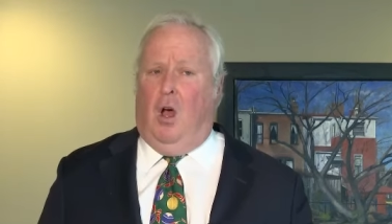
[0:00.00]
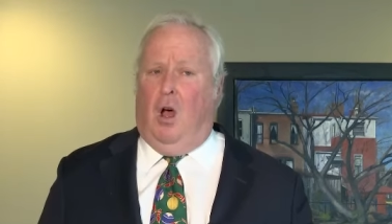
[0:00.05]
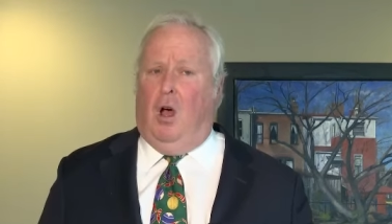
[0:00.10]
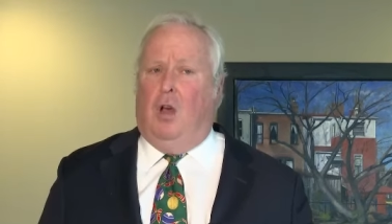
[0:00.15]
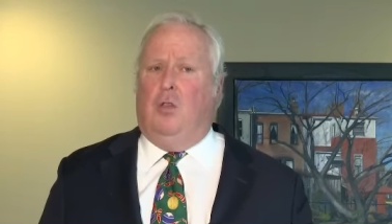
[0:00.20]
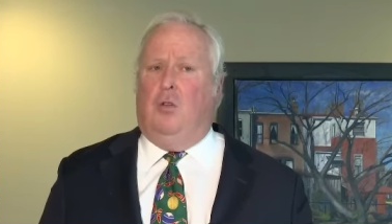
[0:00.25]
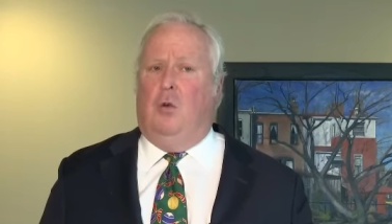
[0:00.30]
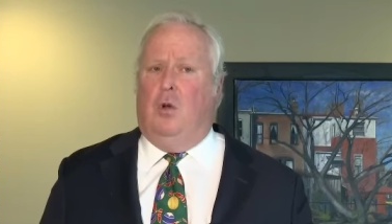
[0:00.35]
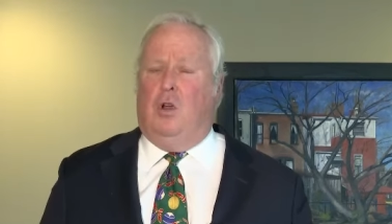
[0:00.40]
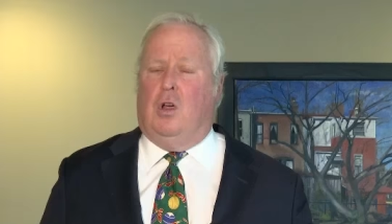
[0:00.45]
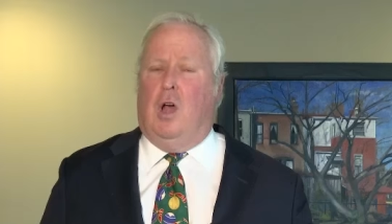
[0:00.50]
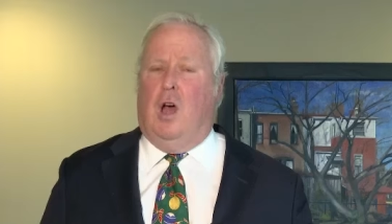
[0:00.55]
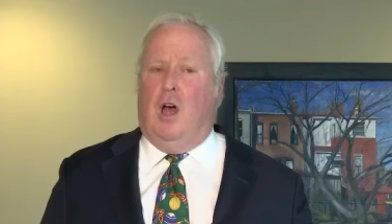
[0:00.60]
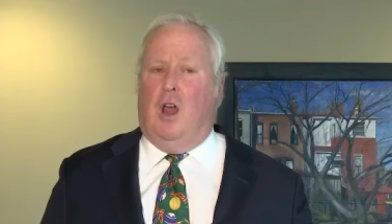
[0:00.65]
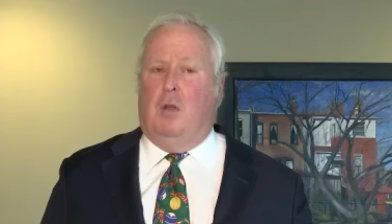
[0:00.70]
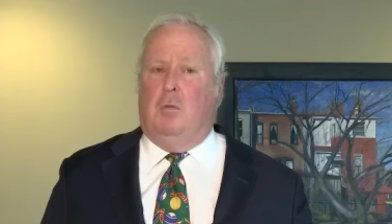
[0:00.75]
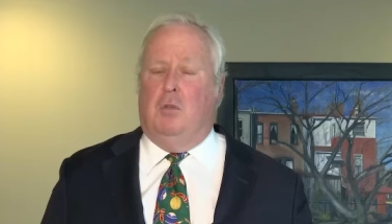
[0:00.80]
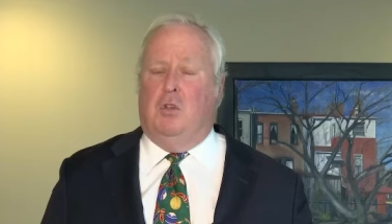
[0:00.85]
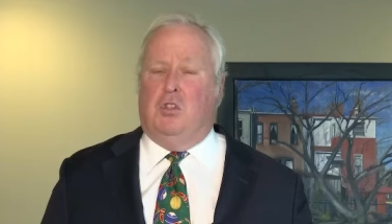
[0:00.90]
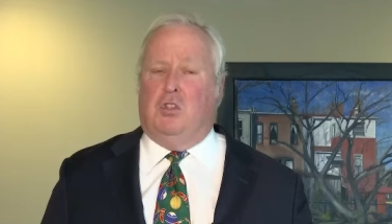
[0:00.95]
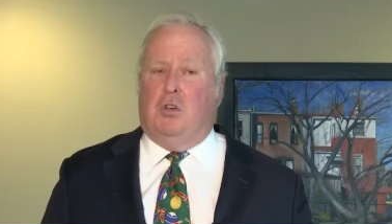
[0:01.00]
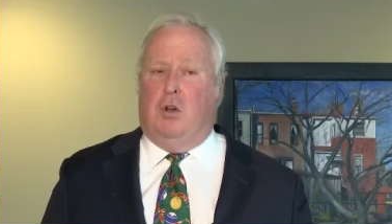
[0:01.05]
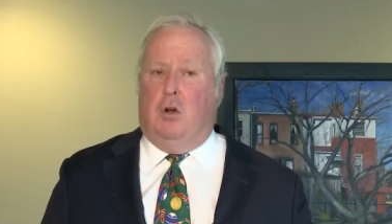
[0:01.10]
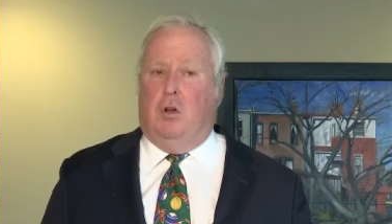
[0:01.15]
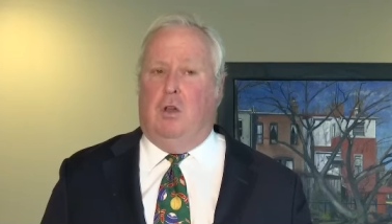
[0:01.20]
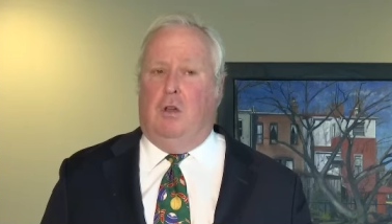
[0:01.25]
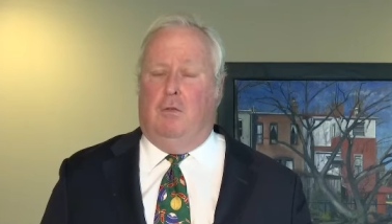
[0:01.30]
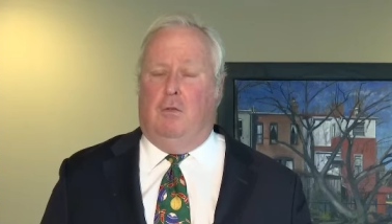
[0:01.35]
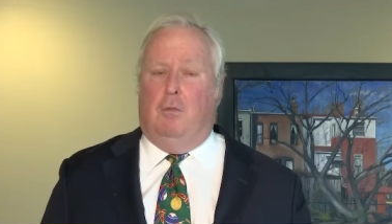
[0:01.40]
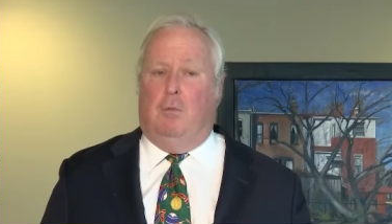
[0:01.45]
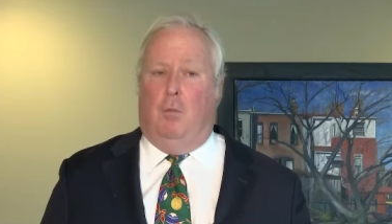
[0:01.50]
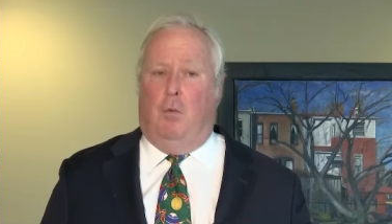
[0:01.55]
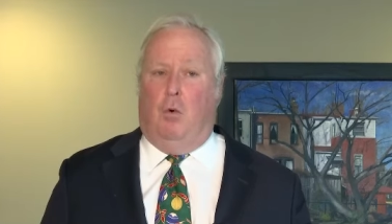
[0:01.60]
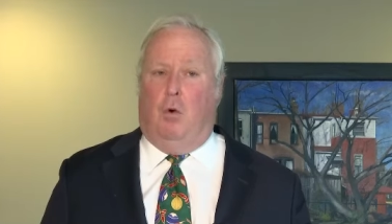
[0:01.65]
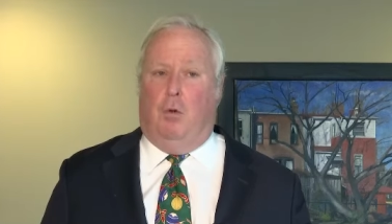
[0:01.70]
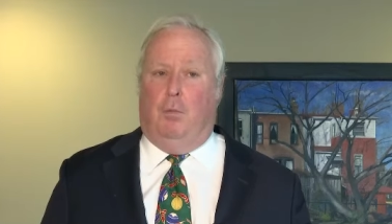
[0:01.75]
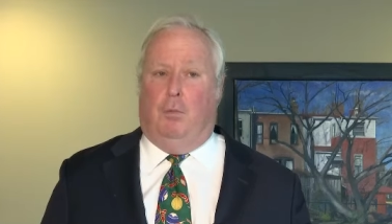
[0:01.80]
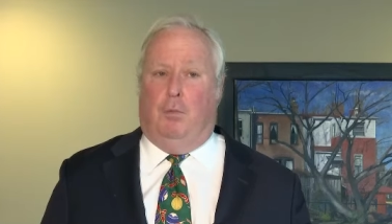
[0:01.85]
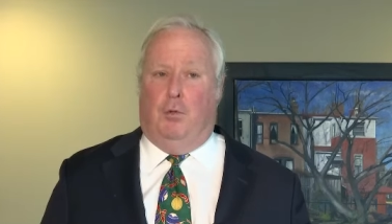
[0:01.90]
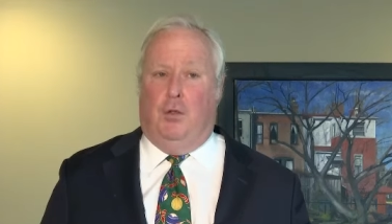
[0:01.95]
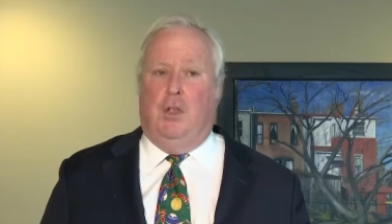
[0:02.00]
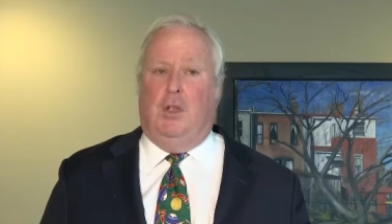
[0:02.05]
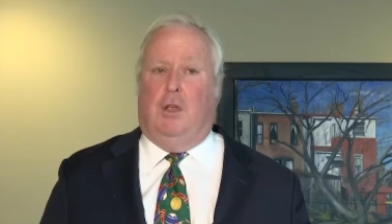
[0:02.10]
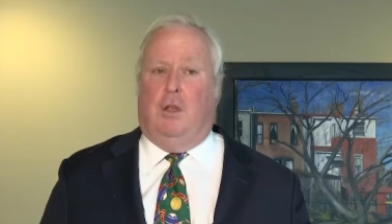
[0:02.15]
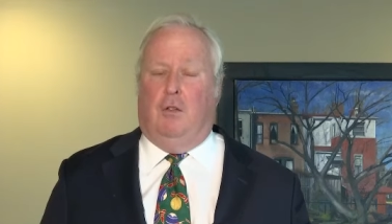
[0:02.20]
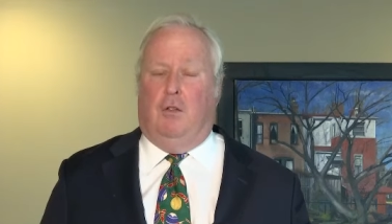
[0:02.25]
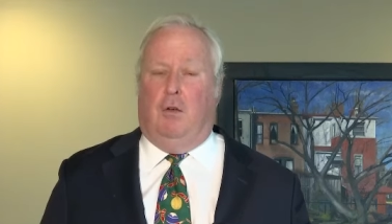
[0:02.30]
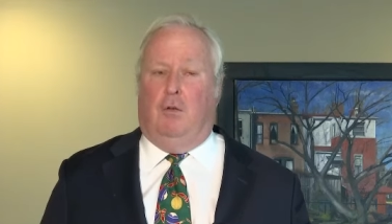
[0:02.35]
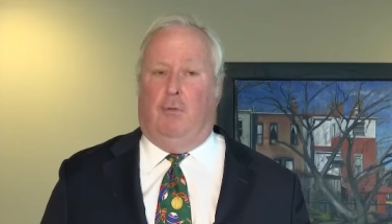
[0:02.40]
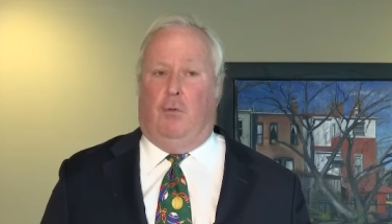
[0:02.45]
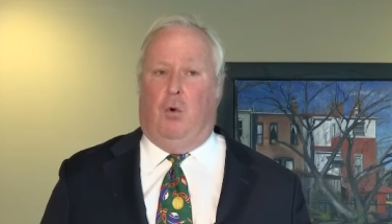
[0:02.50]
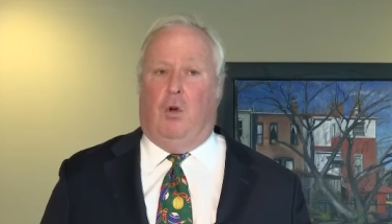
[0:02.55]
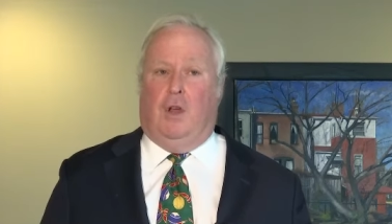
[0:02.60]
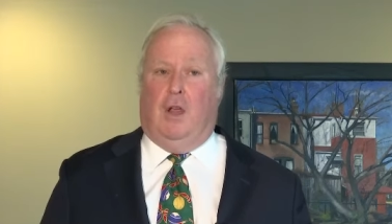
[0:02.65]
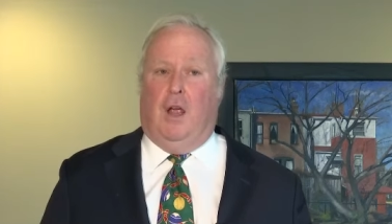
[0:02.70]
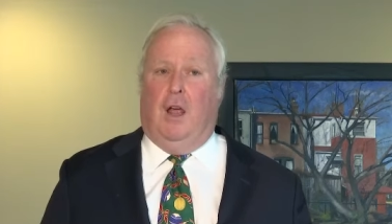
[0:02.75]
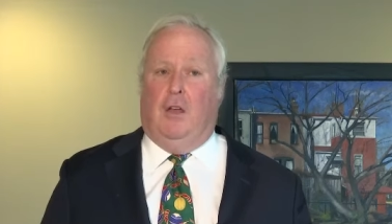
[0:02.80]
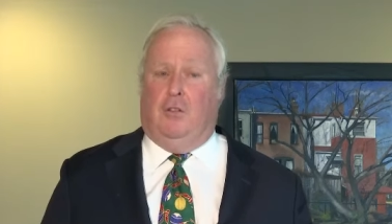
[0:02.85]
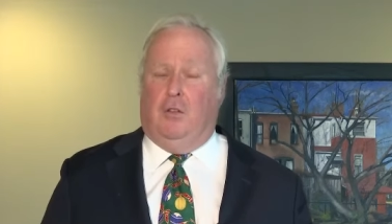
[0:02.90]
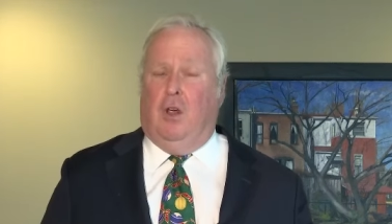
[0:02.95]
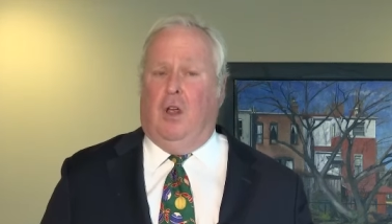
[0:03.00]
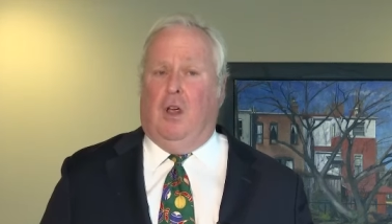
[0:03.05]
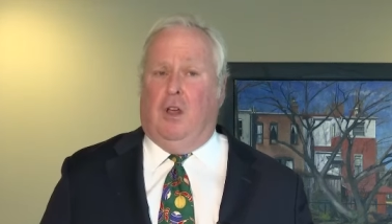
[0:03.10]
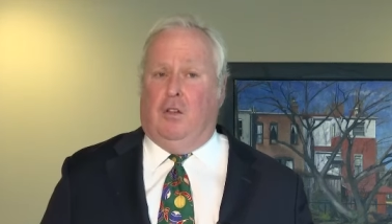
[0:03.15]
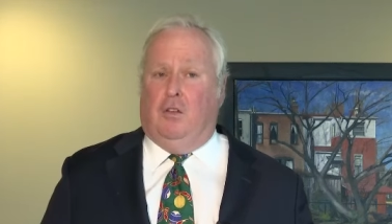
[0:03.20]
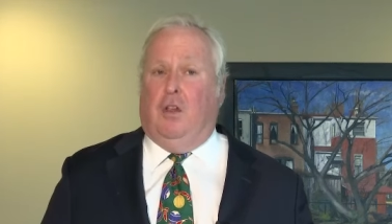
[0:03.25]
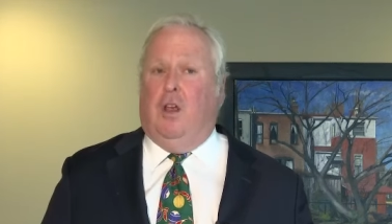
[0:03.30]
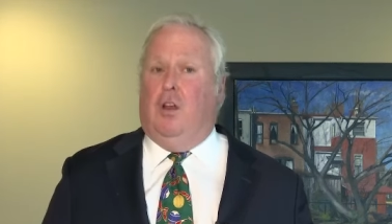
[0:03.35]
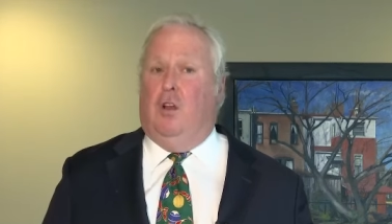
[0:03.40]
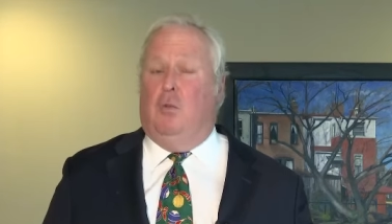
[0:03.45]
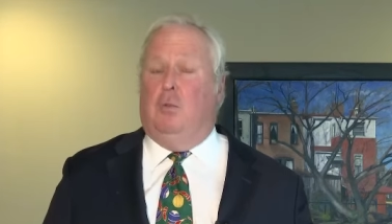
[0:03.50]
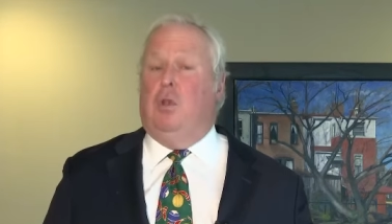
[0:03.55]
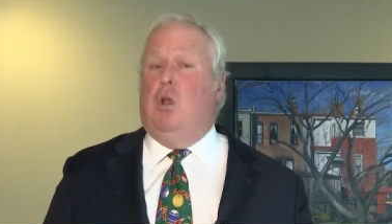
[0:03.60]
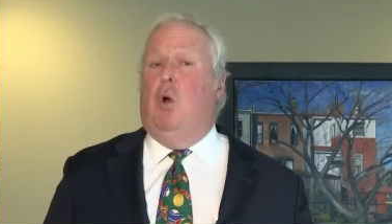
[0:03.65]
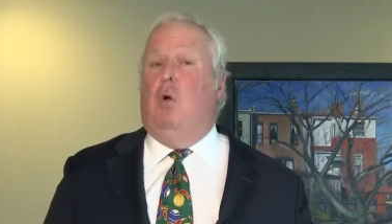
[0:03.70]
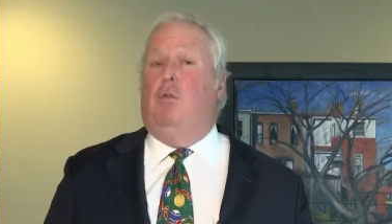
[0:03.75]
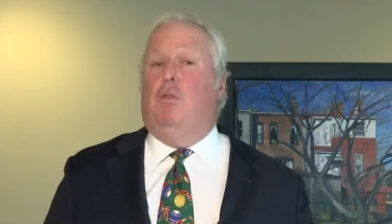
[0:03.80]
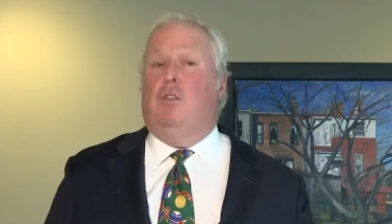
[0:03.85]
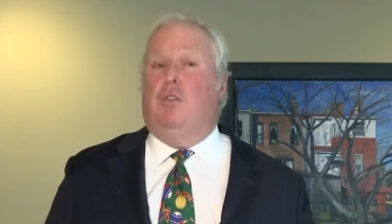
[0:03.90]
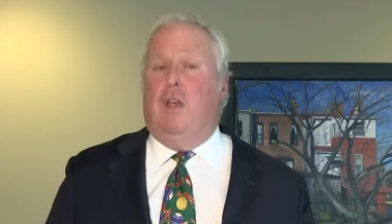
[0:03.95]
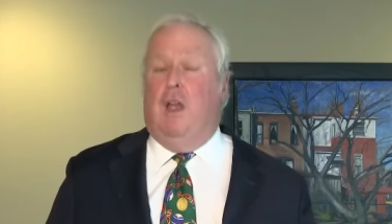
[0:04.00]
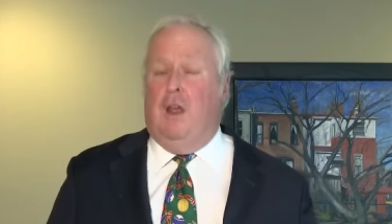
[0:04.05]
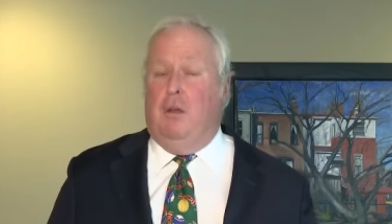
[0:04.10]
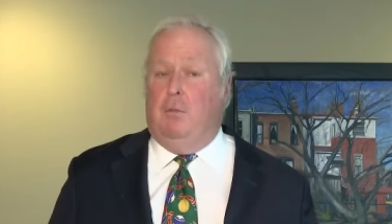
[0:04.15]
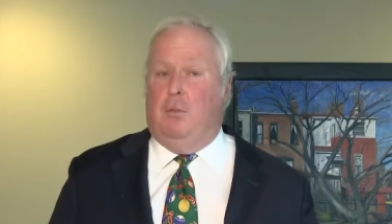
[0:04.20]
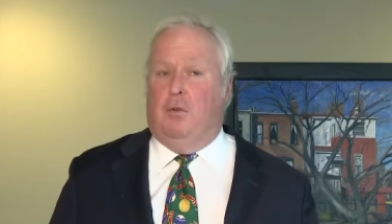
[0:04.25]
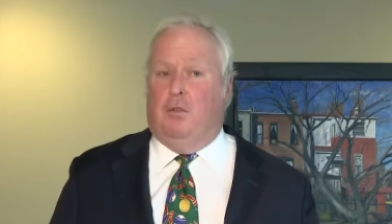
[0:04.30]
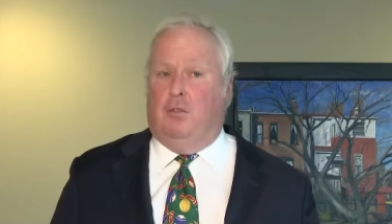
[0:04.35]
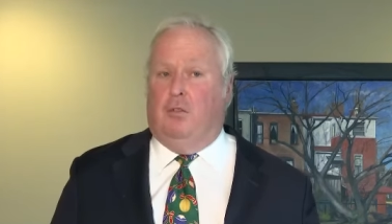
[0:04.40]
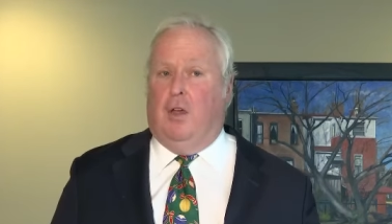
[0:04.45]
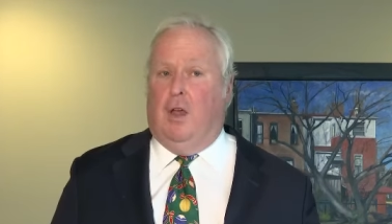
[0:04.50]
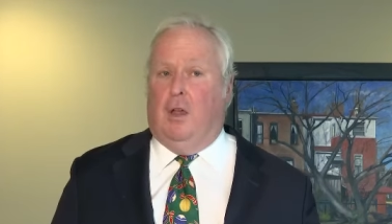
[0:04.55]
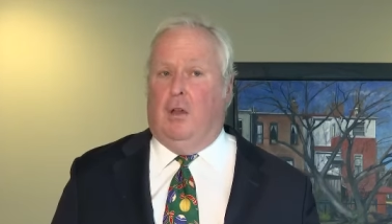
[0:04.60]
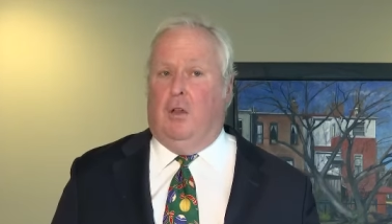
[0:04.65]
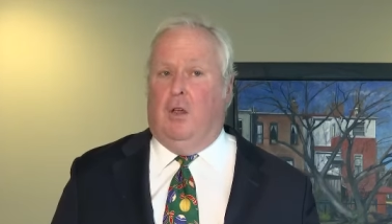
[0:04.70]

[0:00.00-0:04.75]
Other economists are even more bleak in their forecast, saying it'll be over 10%.